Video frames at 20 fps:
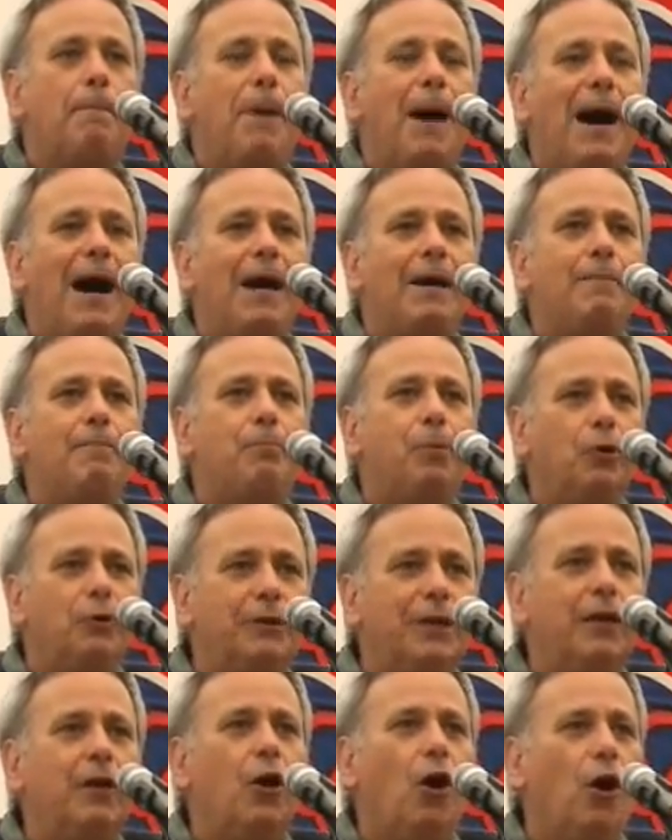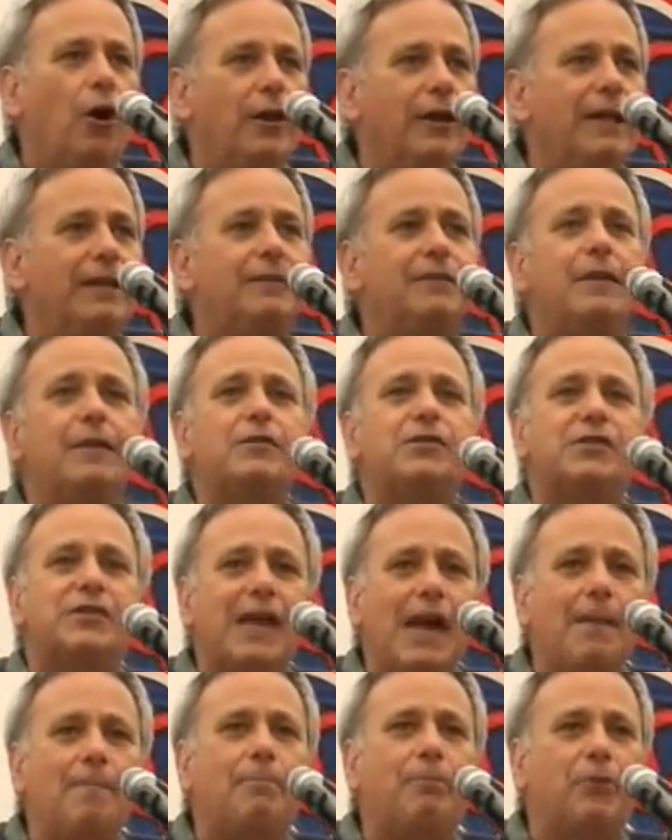by putting on it the
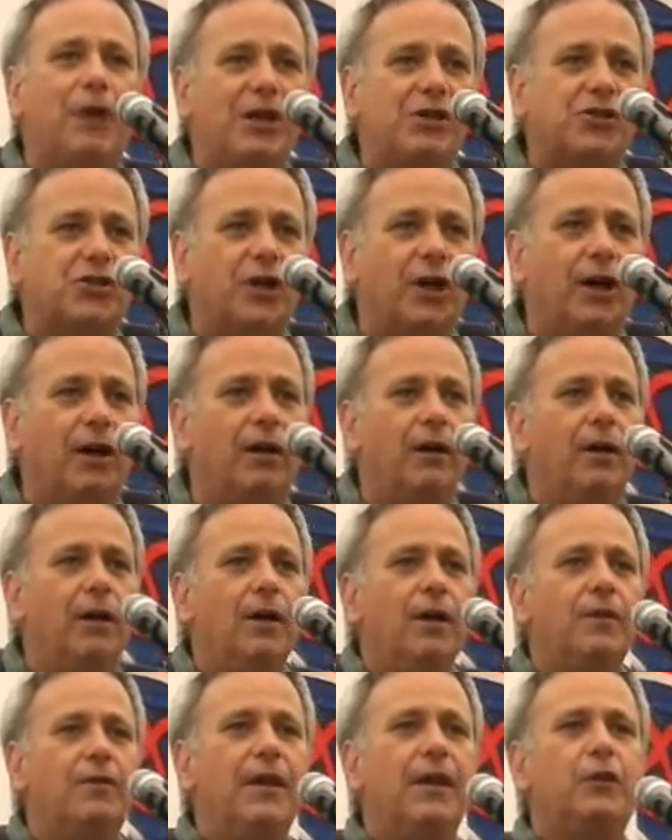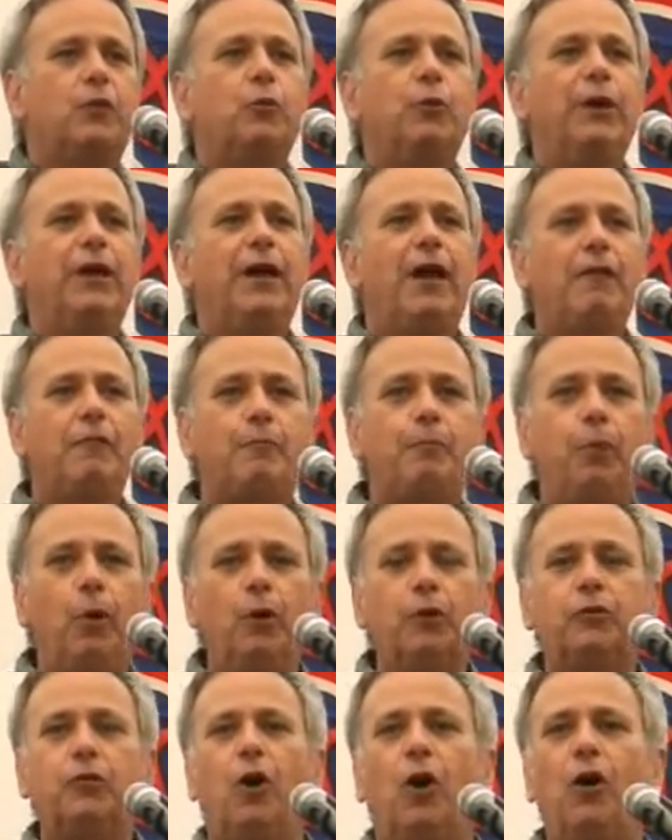same pressure that we have
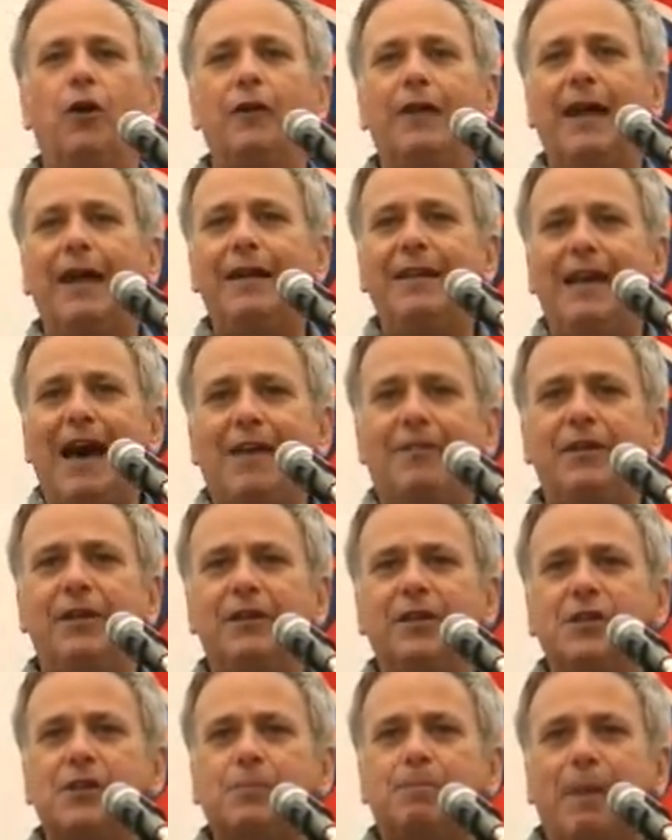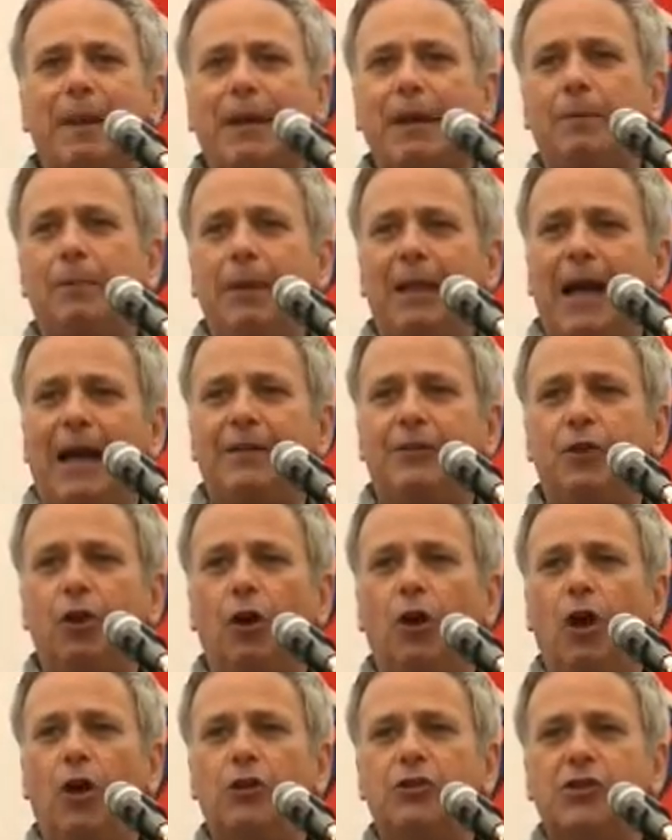put on another despicable
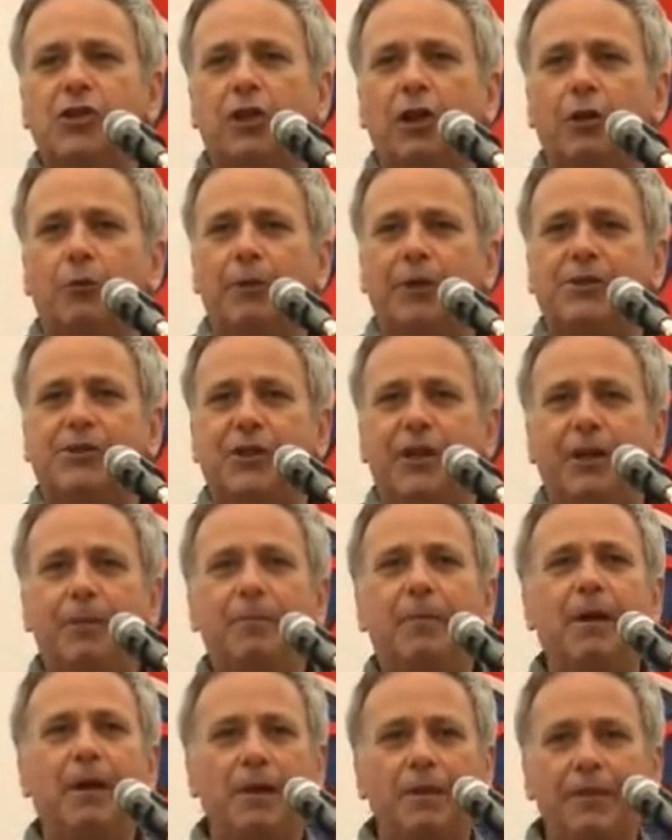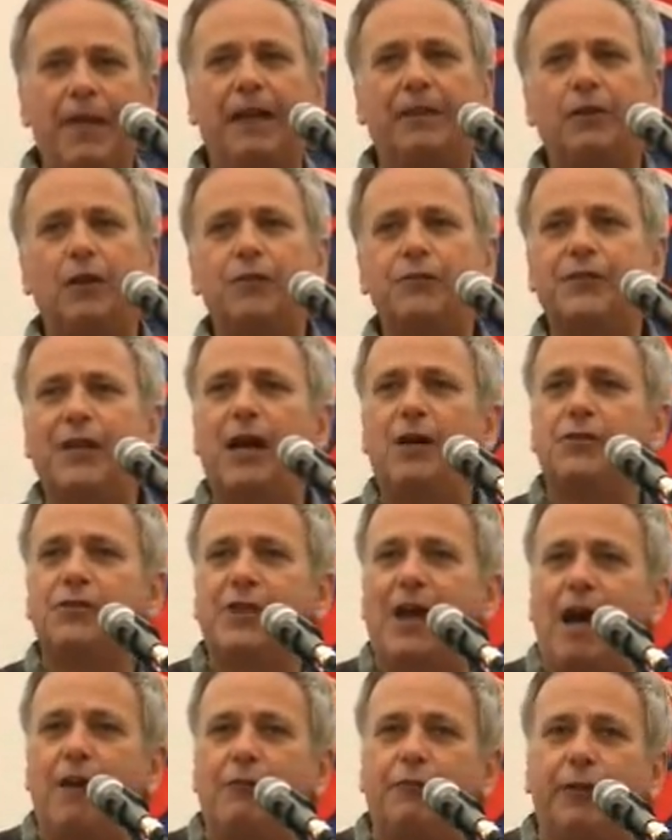ideological regime, that of
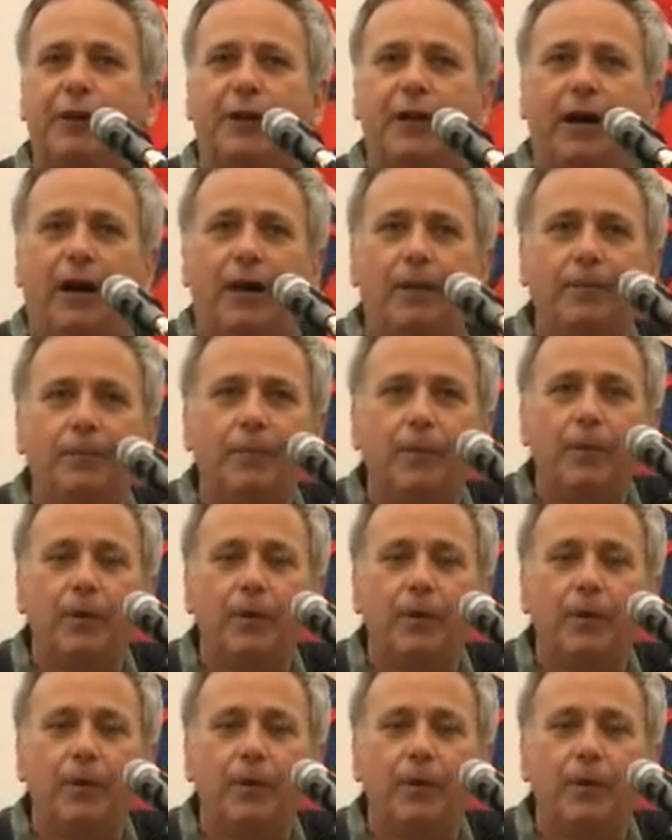South Africa.